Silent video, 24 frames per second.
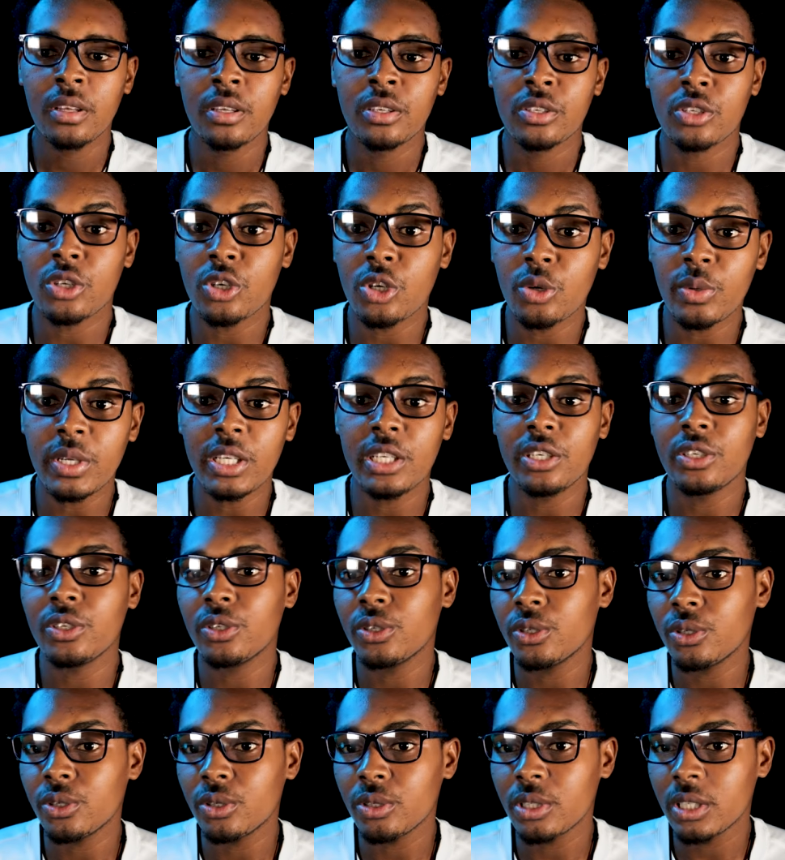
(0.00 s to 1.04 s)
So we
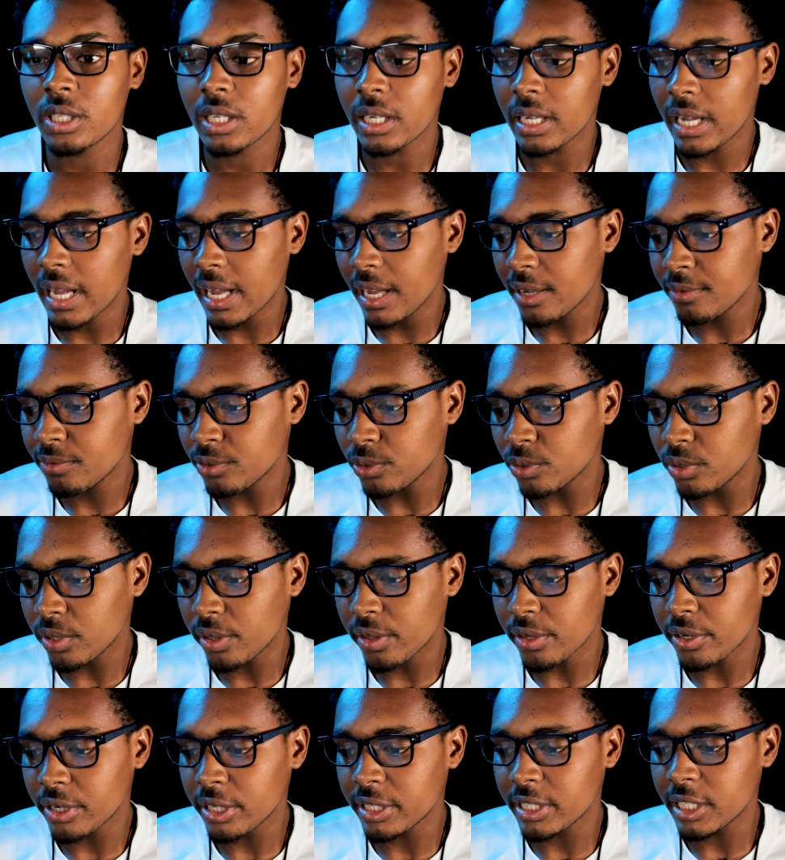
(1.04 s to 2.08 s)
know the iPhone
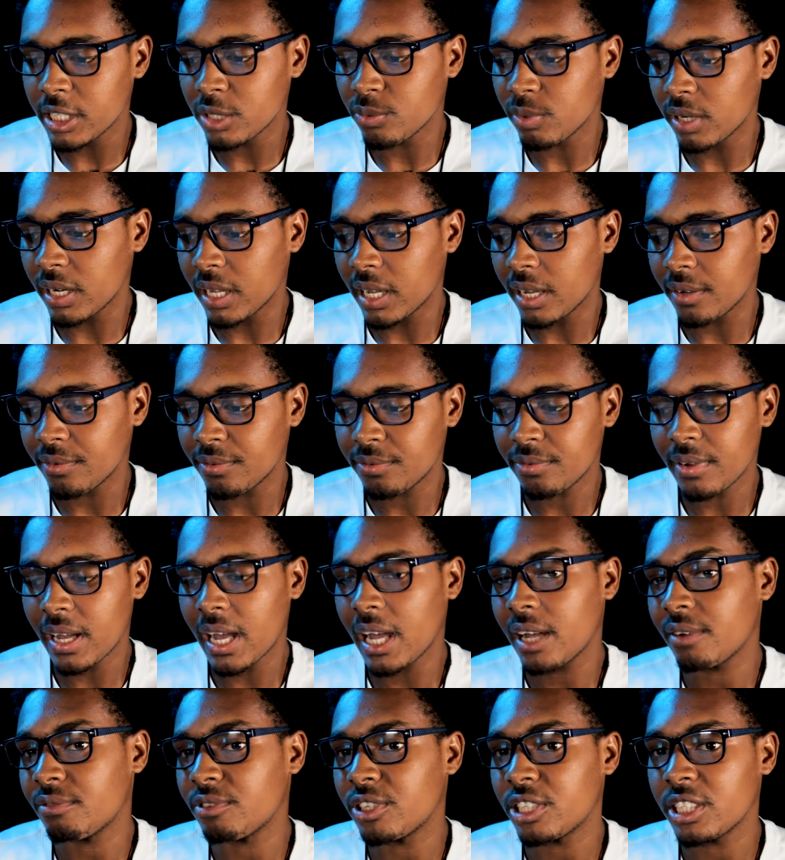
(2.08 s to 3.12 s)
13 will have
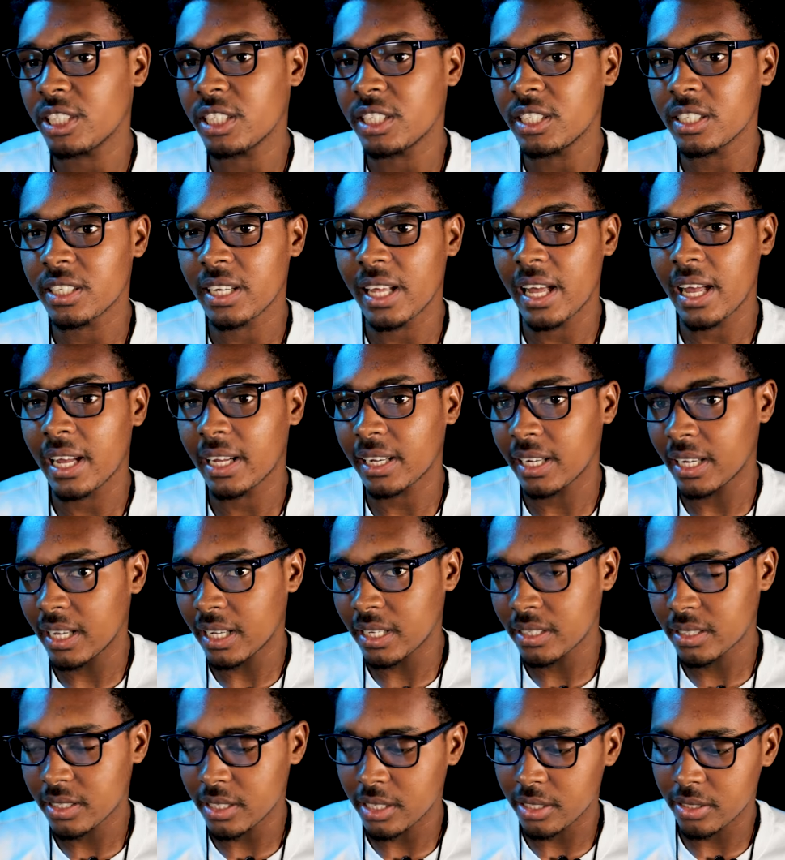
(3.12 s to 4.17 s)
5G like
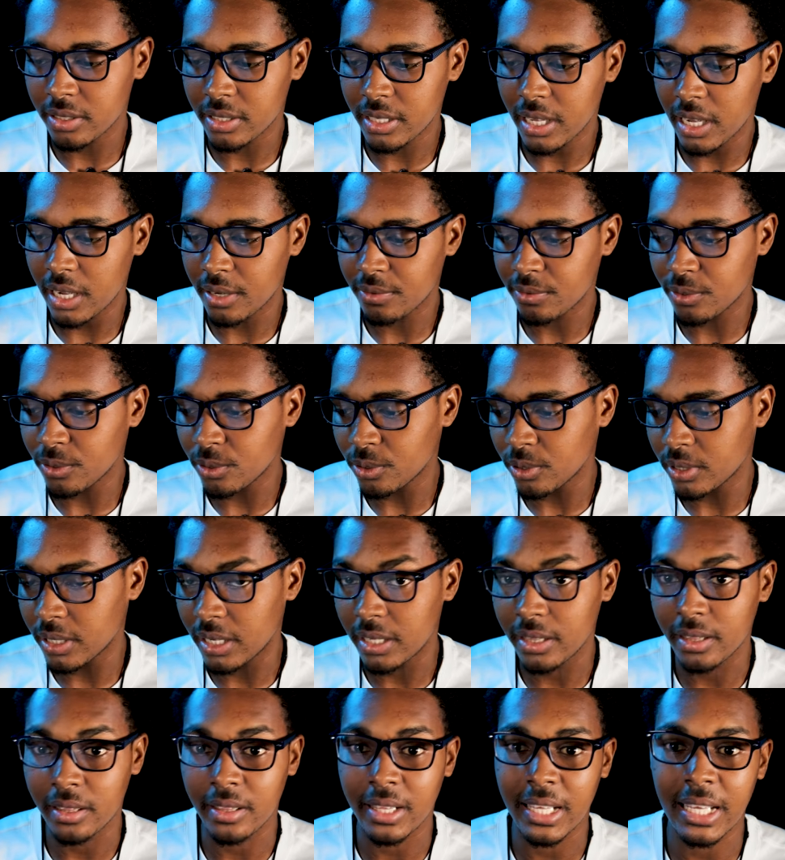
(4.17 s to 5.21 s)
last year's iPhone
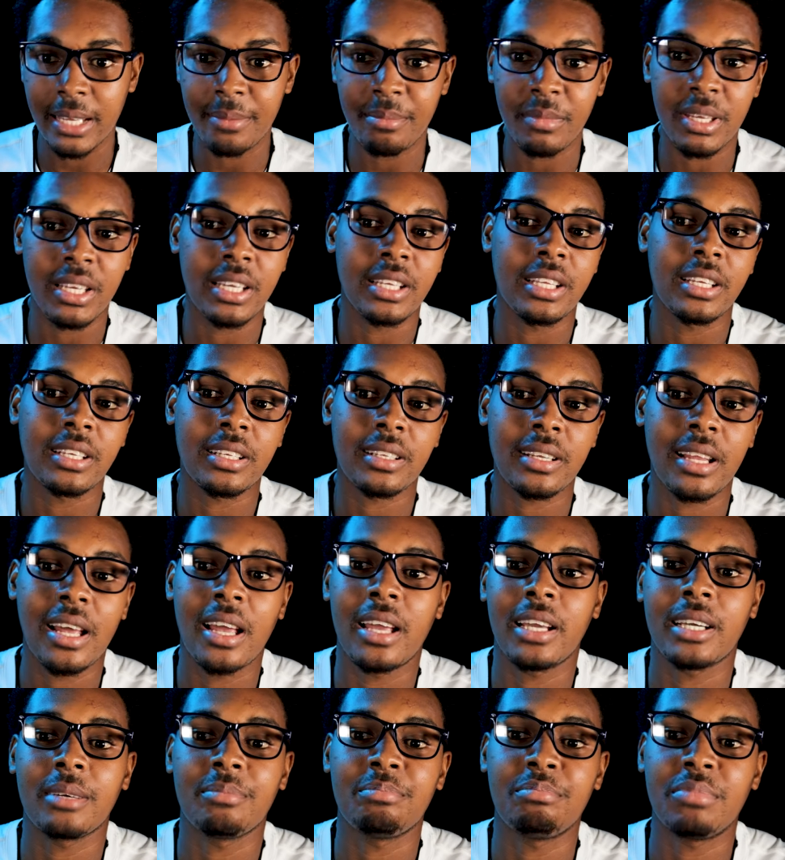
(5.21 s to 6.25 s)
and they made it
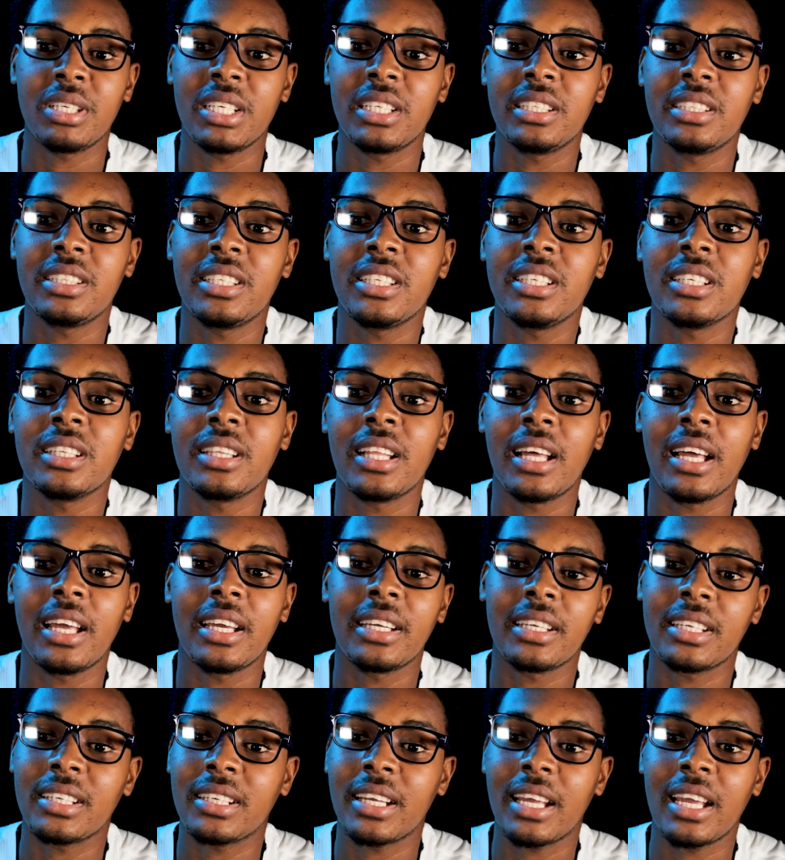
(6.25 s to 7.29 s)
like a big deal
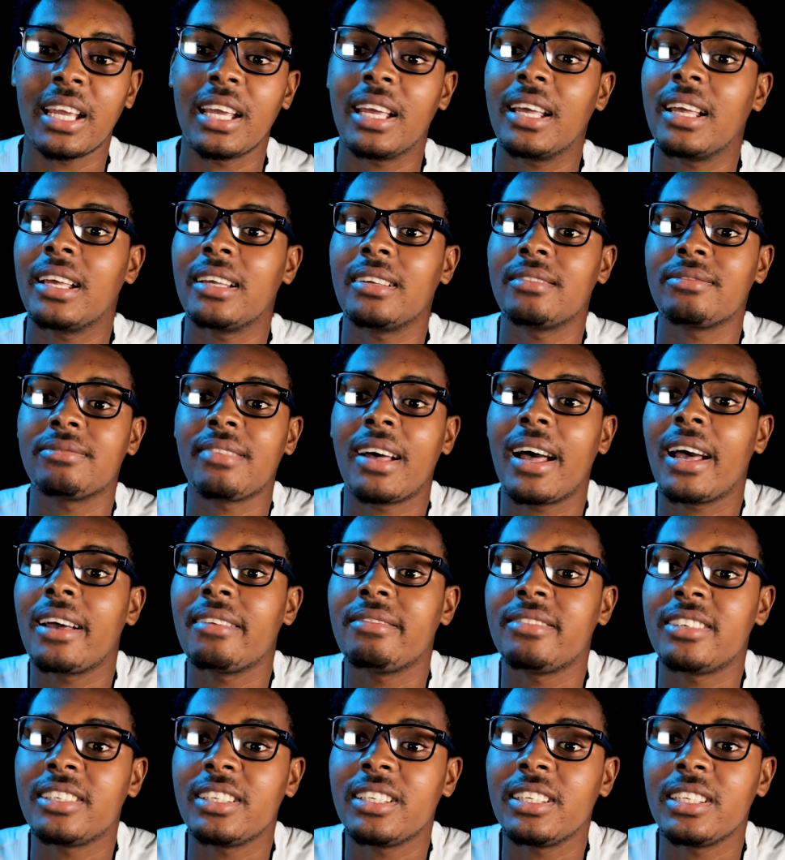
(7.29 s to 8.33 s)
like eh
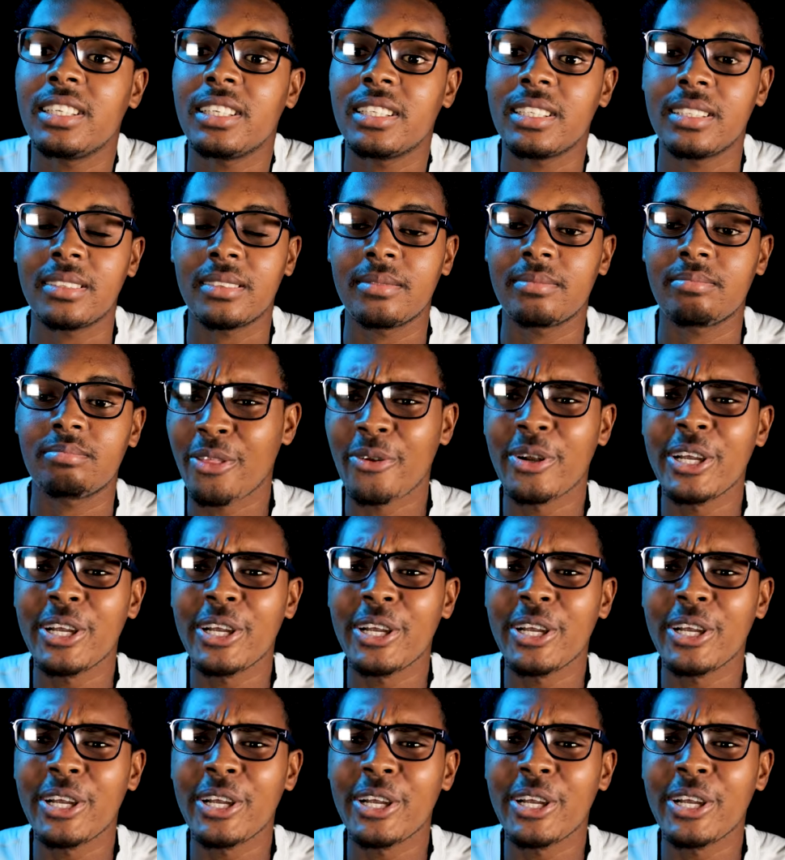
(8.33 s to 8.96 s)
5G.